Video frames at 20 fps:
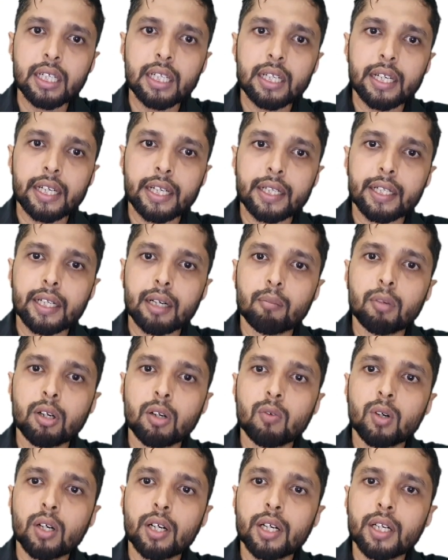Like number
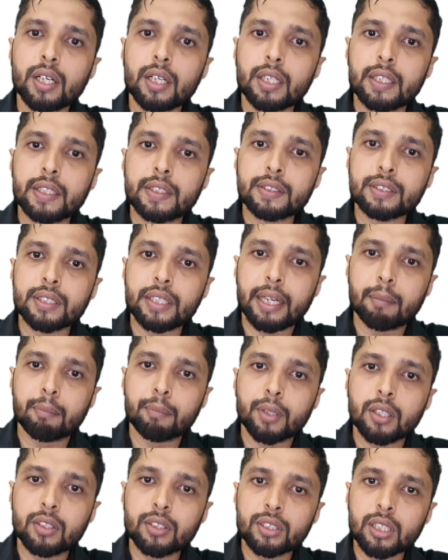1 is a
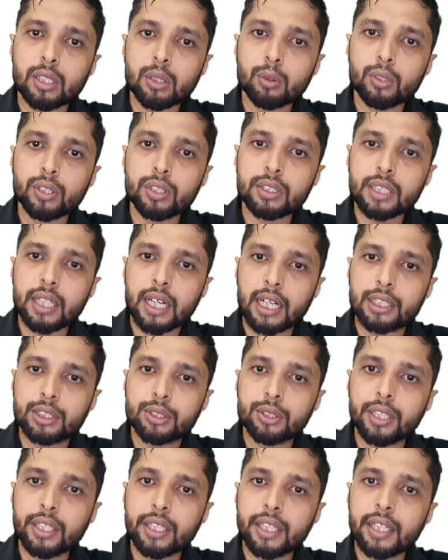person who is
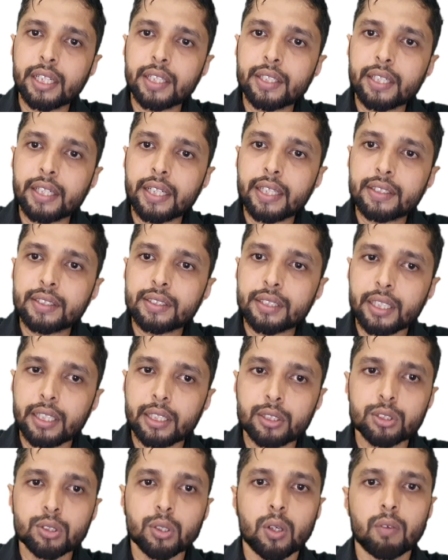adjudicated as
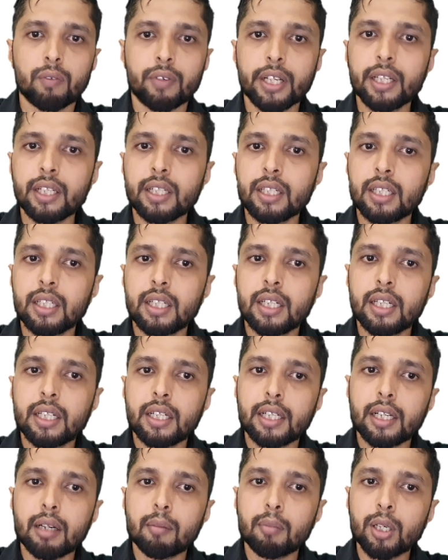insolvent.
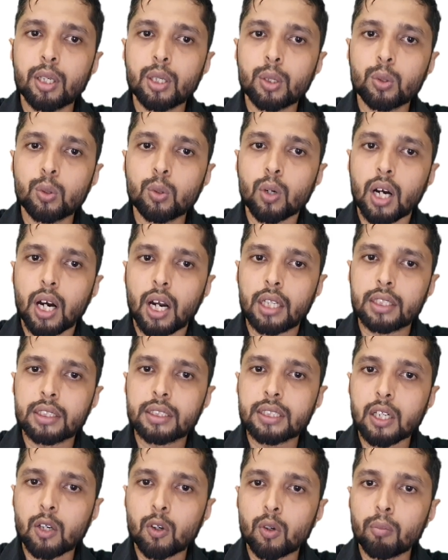Number 2,
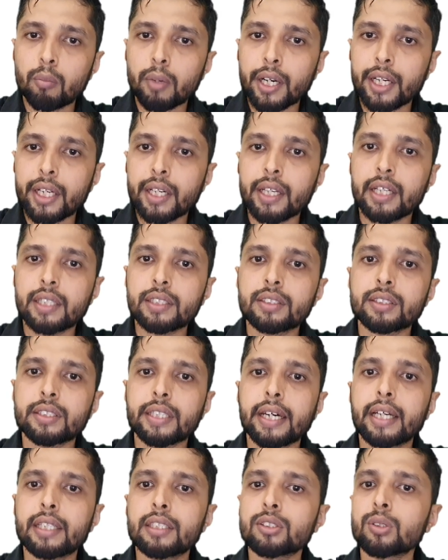unsound mind and
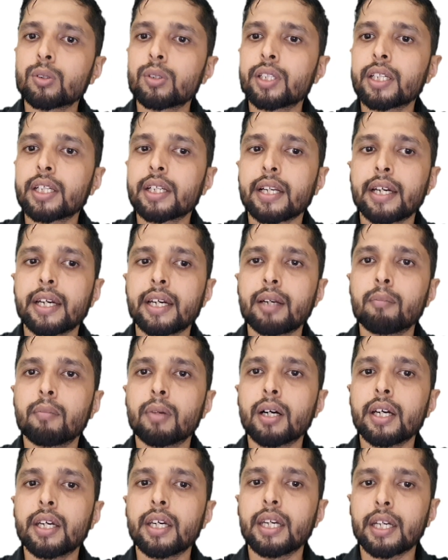stand so declared
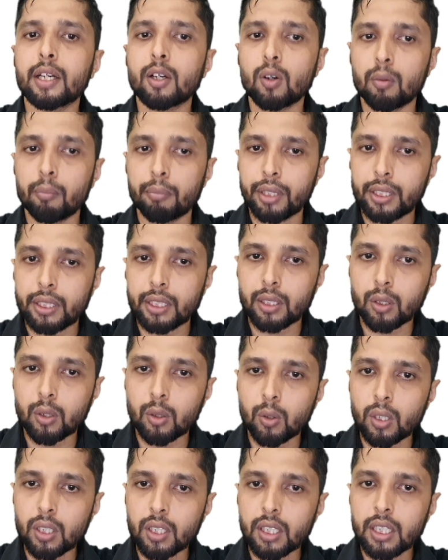by a competent
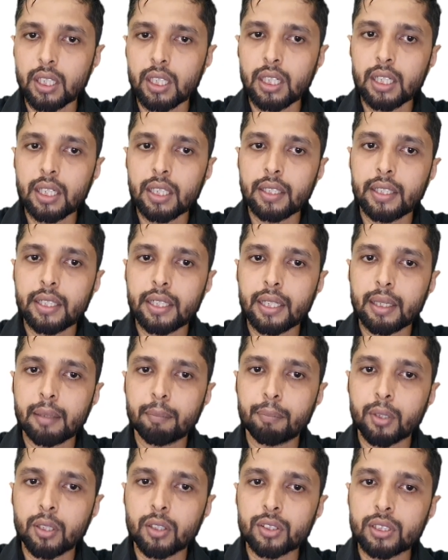court. Then a
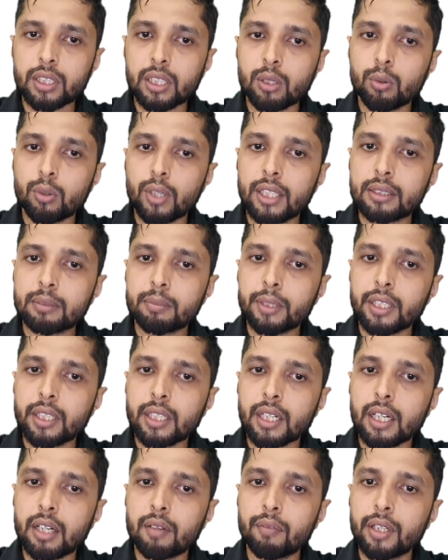person who has been
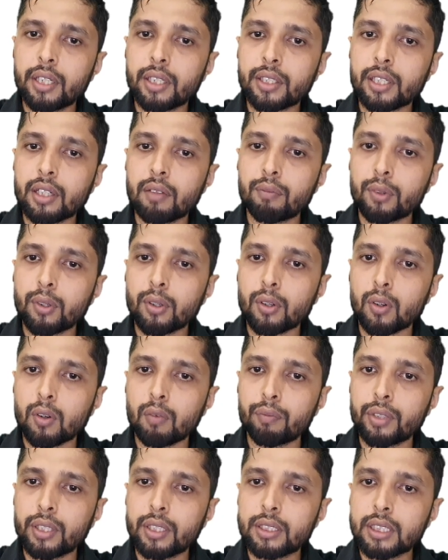convicted for
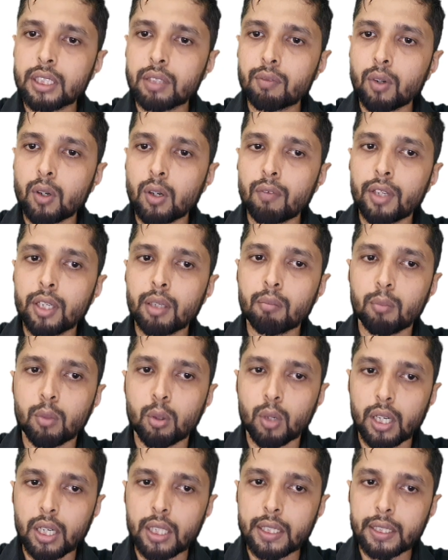offence involving
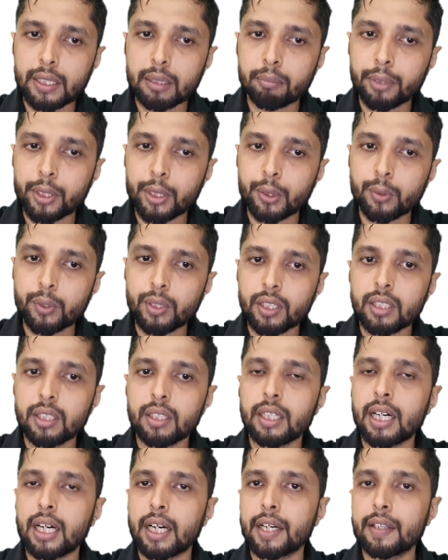moral turpitude,
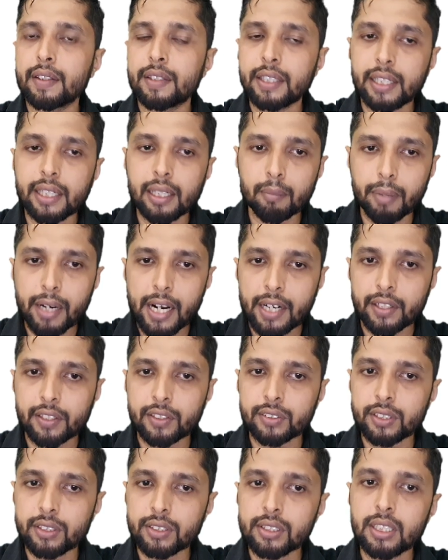unethical
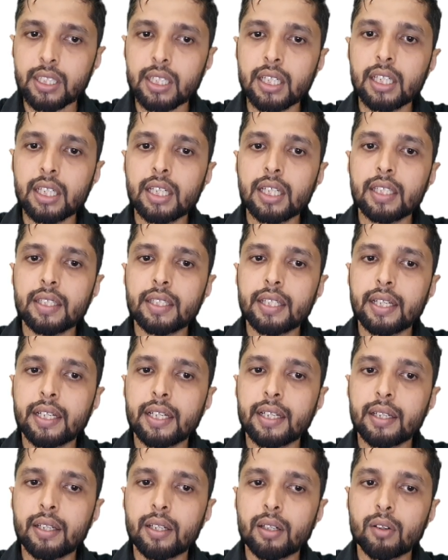practices.
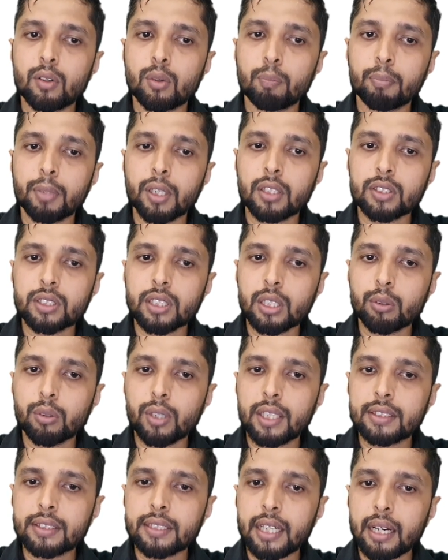Then person who
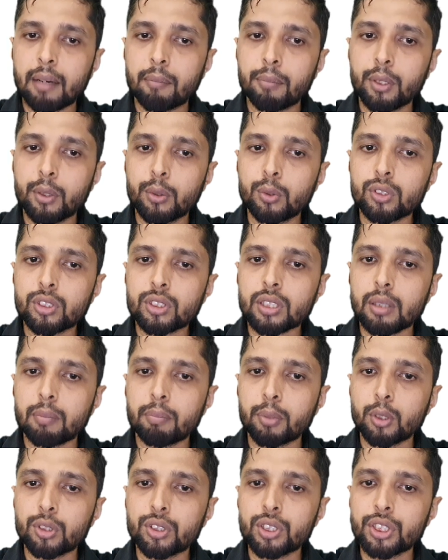has abused
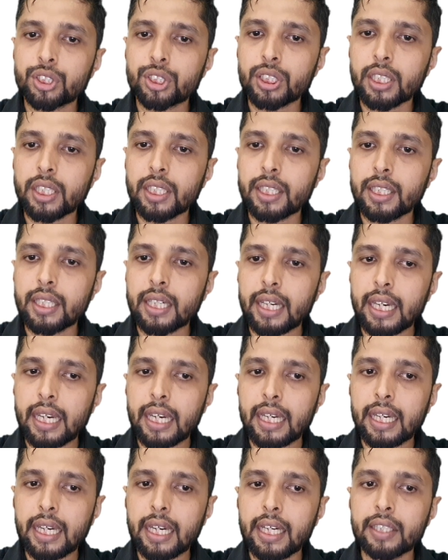position
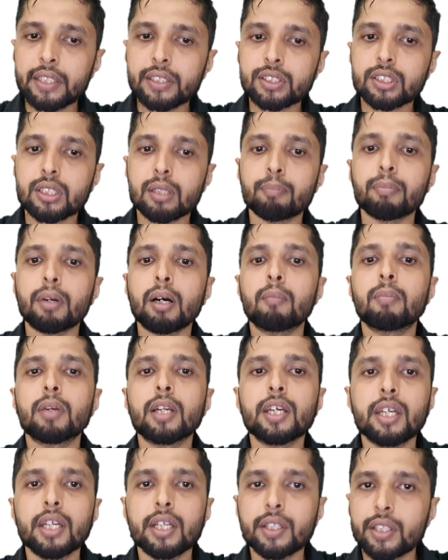against
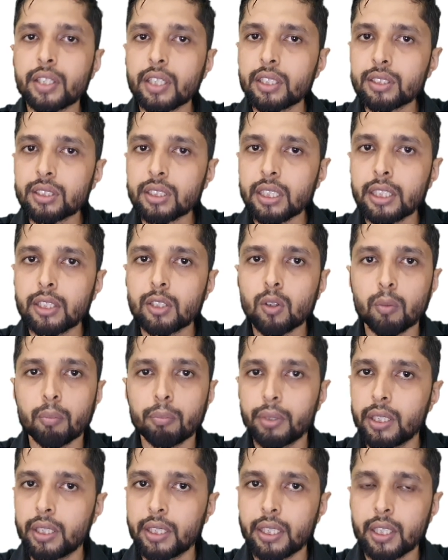public interest in the
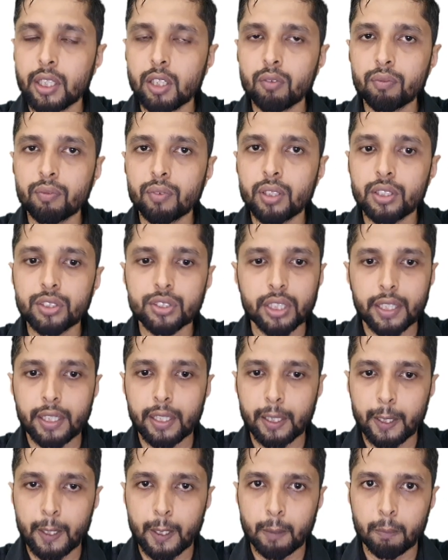opinion of
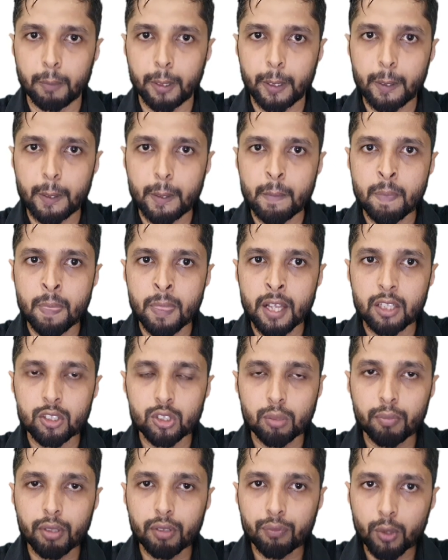central government.
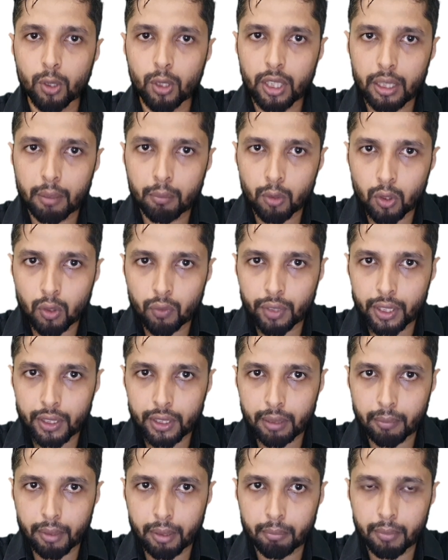So before removing
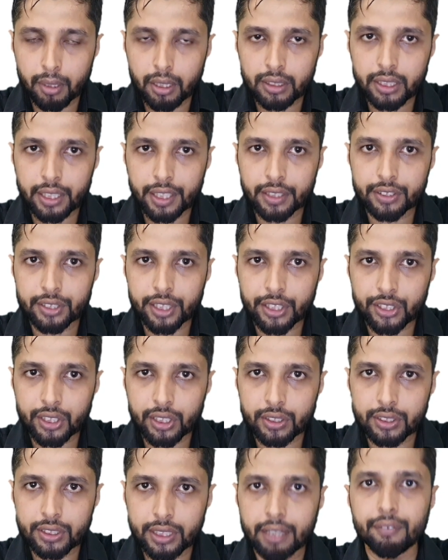the members under
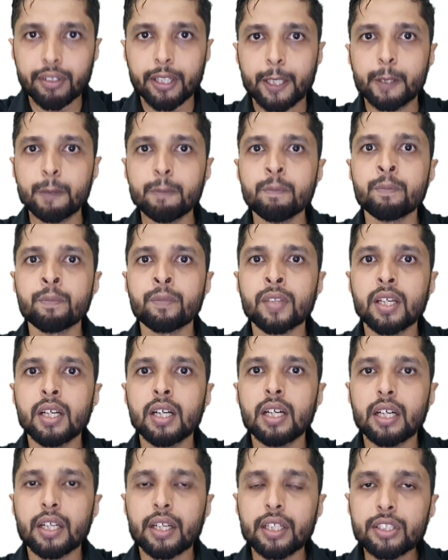section 7,
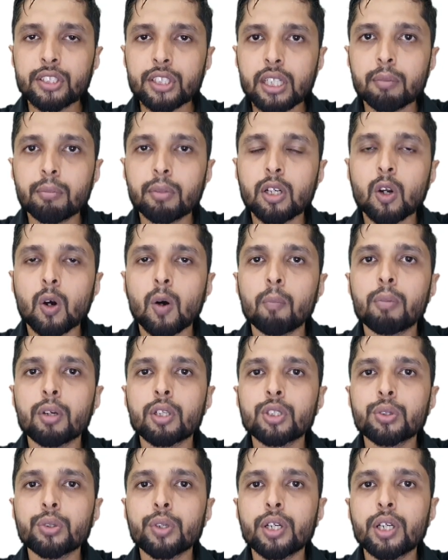reasonable
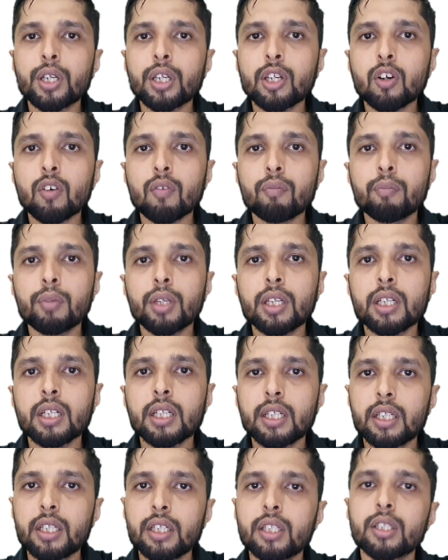opportunity of being
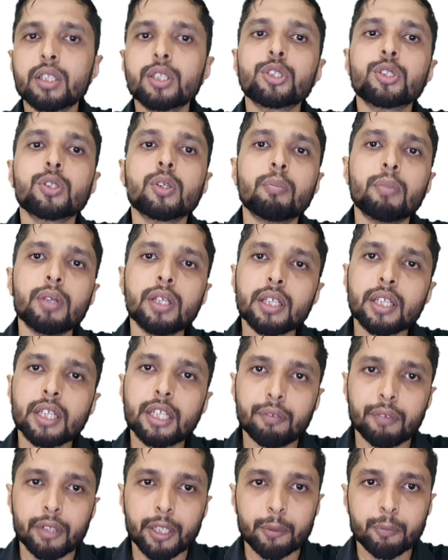heard should be
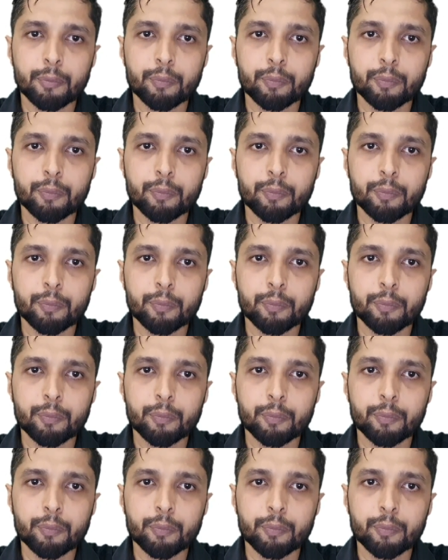given.